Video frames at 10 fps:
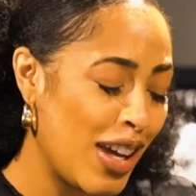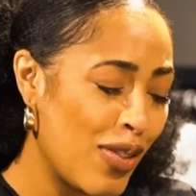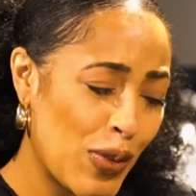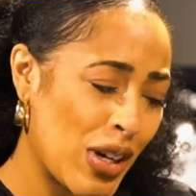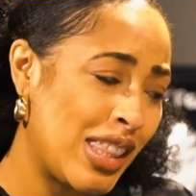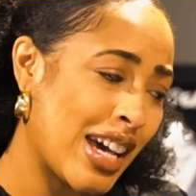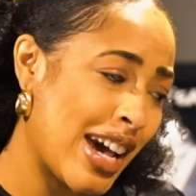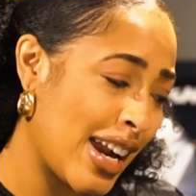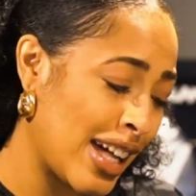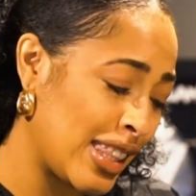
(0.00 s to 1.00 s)
even with
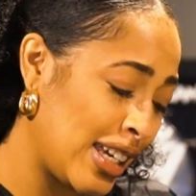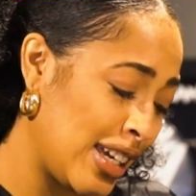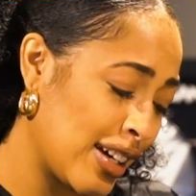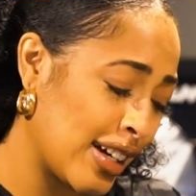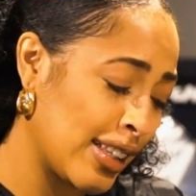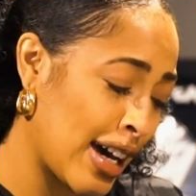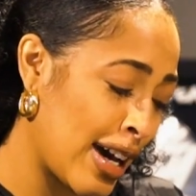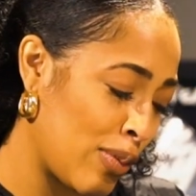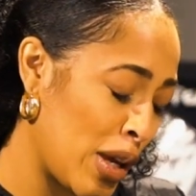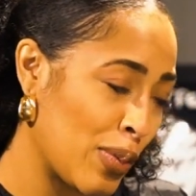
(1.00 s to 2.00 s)
that, I think a
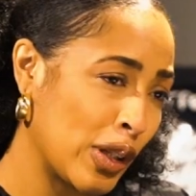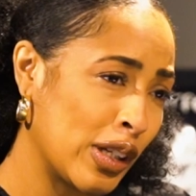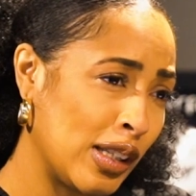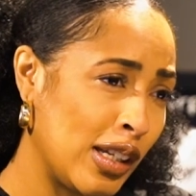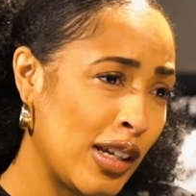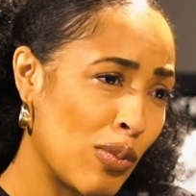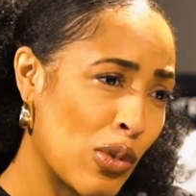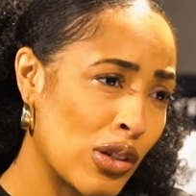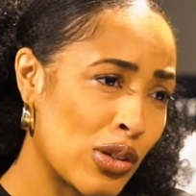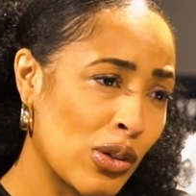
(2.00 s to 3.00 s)
lot of people are leaning
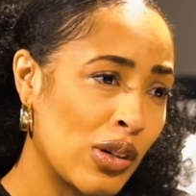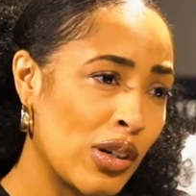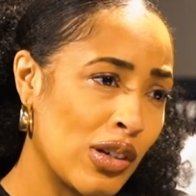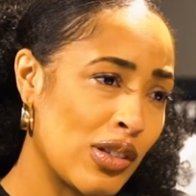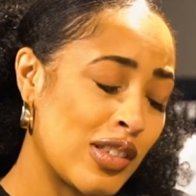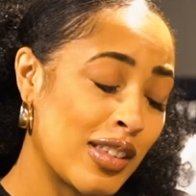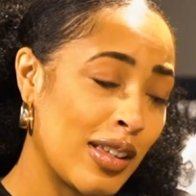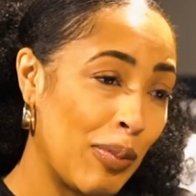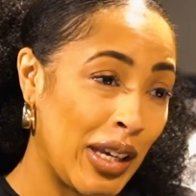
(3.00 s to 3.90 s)
more towards